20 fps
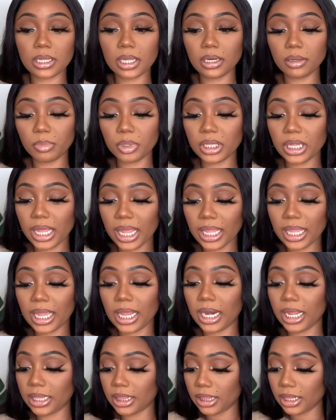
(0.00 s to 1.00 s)
gonna be like.
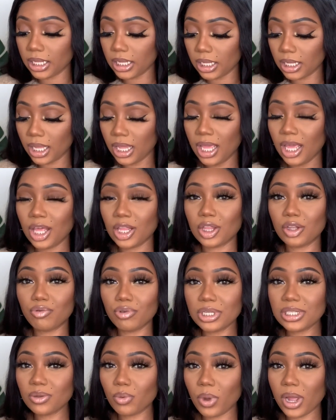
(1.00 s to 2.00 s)
And I think the
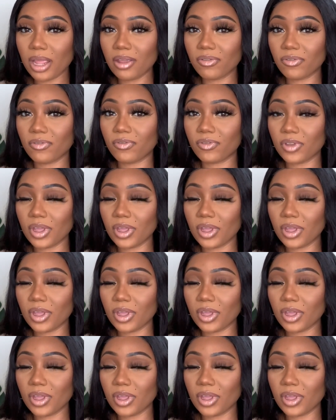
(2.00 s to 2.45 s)
reason why it,